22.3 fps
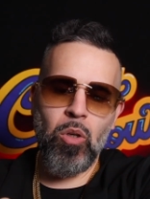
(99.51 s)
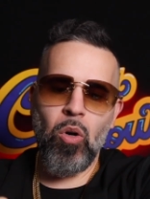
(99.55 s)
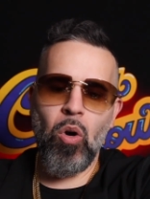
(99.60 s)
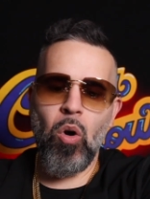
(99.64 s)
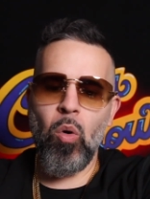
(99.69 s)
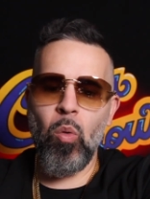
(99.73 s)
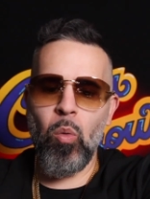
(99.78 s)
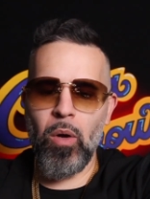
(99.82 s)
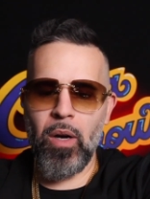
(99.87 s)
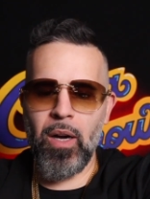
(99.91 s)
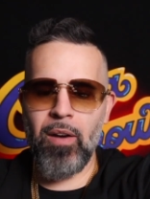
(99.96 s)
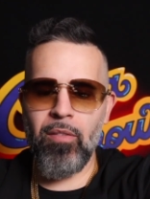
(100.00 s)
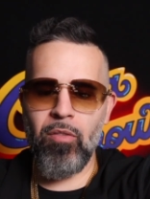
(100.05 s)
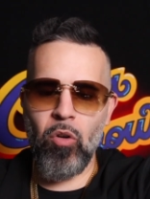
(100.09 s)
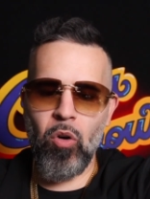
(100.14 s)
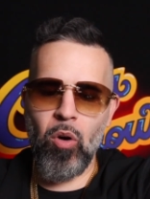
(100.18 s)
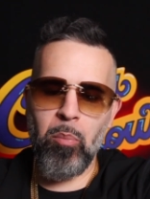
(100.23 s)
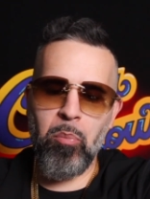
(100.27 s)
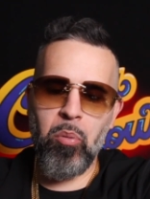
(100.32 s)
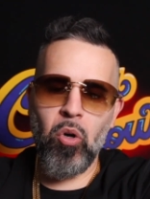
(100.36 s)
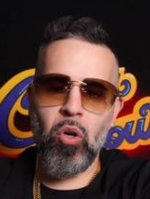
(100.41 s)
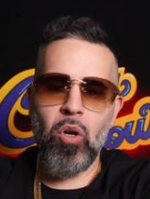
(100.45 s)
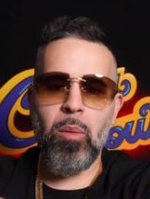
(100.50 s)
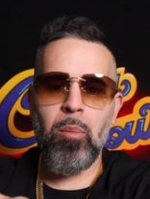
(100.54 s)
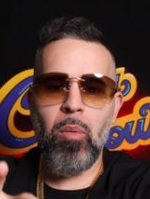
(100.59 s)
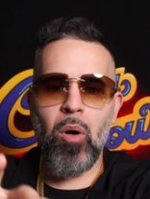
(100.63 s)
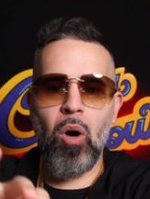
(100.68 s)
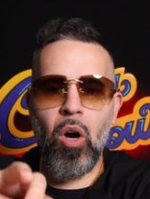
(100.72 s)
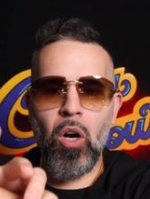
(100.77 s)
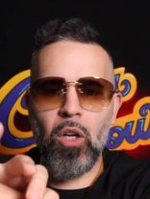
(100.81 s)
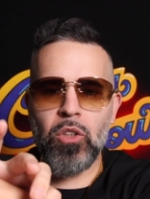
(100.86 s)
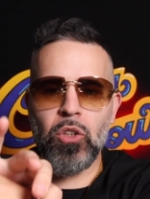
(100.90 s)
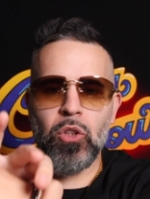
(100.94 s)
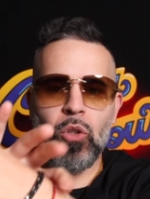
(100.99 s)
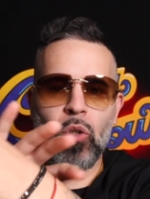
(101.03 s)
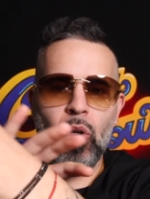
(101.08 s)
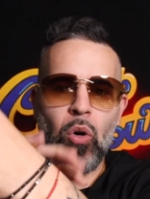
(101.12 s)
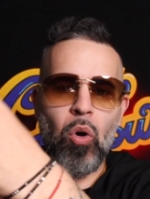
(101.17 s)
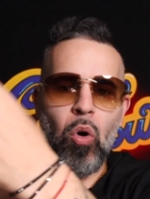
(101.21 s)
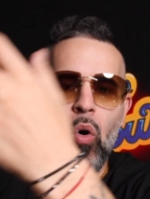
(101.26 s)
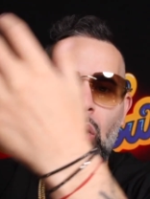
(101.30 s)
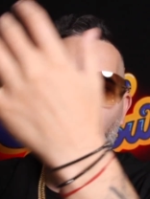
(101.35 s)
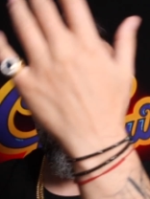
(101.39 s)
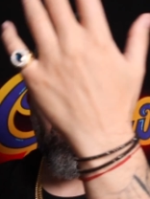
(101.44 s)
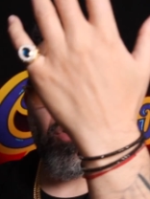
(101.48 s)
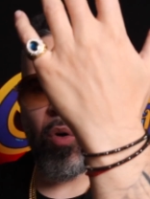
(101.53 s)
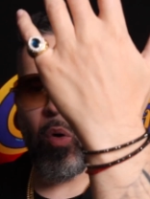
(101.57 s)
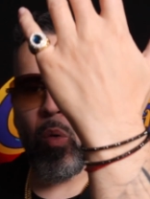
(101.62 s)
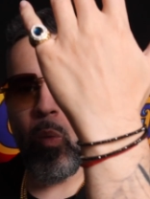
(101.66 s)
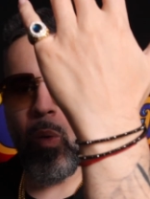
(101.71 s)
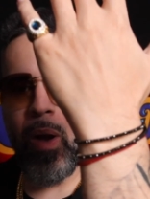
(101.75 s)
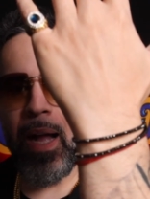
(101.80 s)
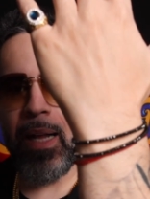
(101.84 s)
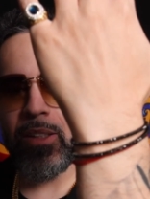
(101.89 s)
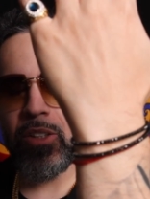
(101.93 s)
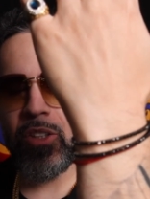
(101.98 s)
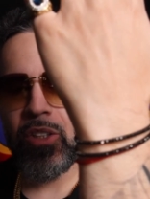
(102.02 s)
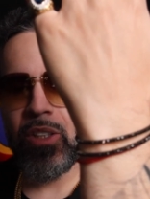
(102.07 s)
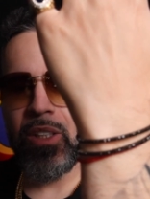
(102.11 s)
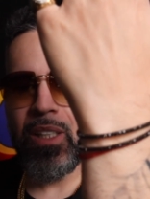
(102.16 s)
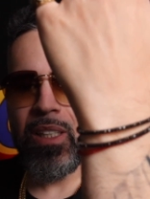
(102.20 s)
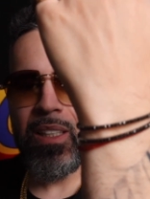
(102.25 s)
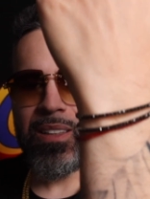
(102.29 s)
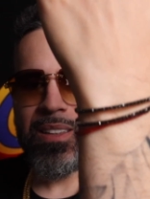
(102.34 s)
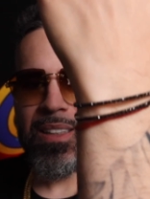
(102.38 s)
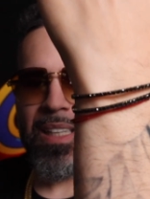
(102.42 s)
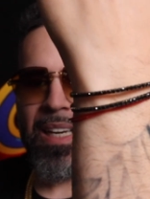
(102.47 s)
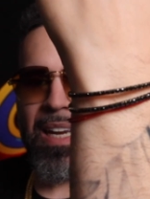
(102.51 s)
or whatever or put them under or over a watch to